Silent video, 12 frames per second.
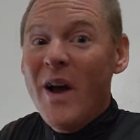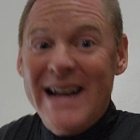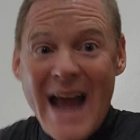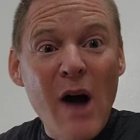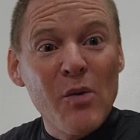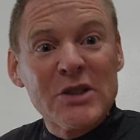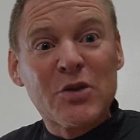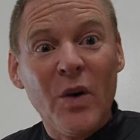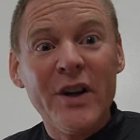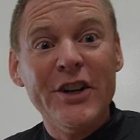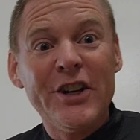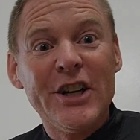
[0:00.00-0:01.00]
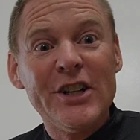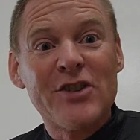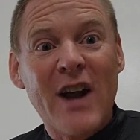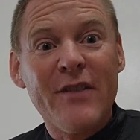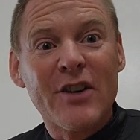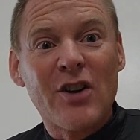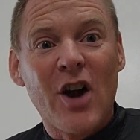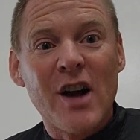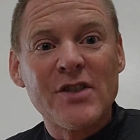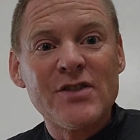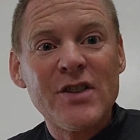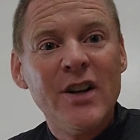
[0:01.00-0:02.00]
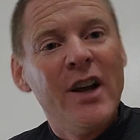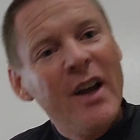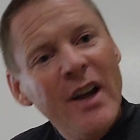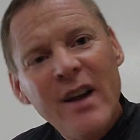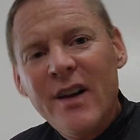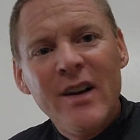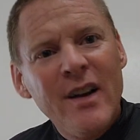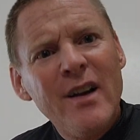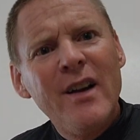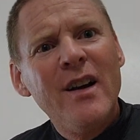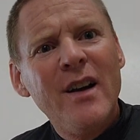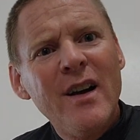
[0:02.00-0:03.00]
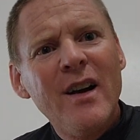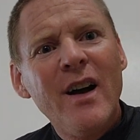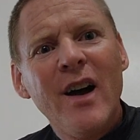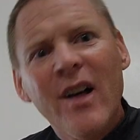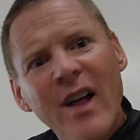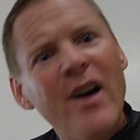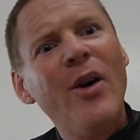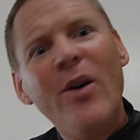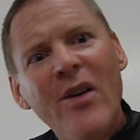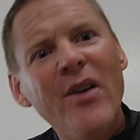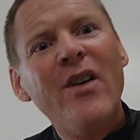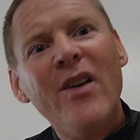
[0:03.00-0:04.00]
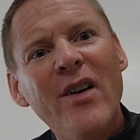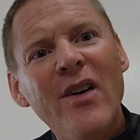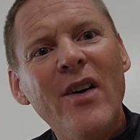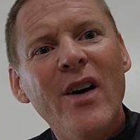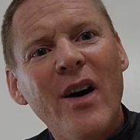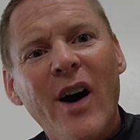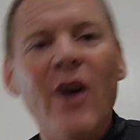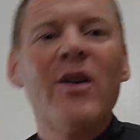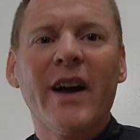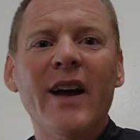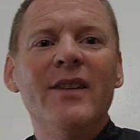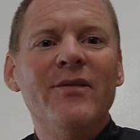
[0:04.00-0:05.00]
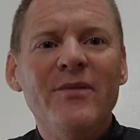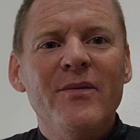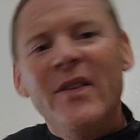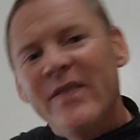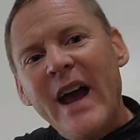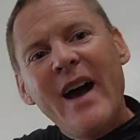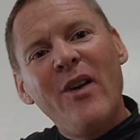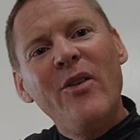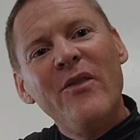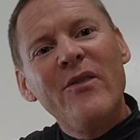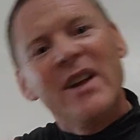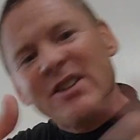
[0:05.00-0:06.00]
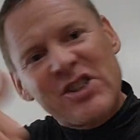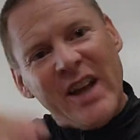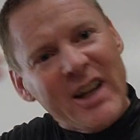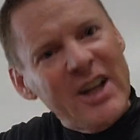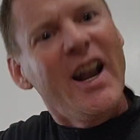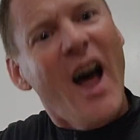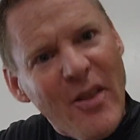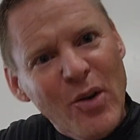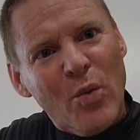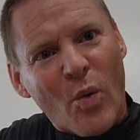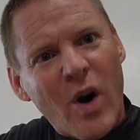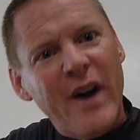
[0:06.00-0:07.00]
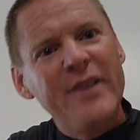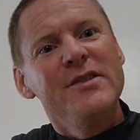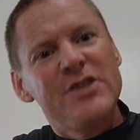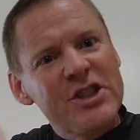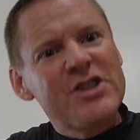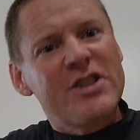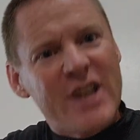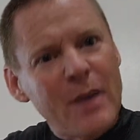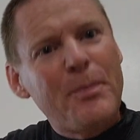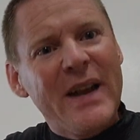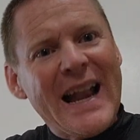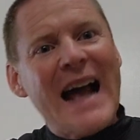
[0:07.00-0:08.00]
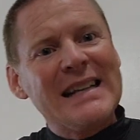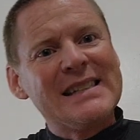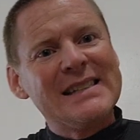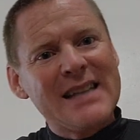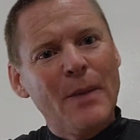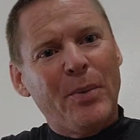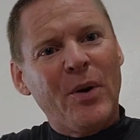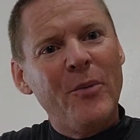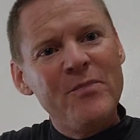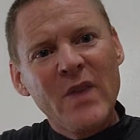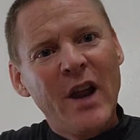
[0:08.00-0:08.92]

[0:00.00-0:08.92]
Now which one are you gonna drive across? Hello? Okay, now let's take another one. Just keep it nice and simple.